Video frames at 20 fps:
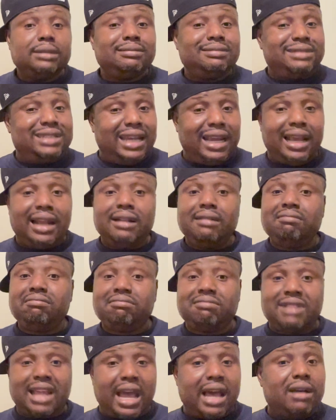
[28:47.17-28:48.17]

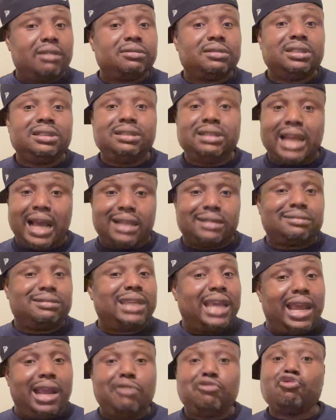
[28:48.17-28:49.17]
10,000, now
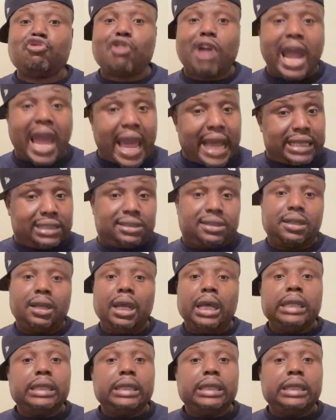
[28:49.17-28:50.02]
10 racks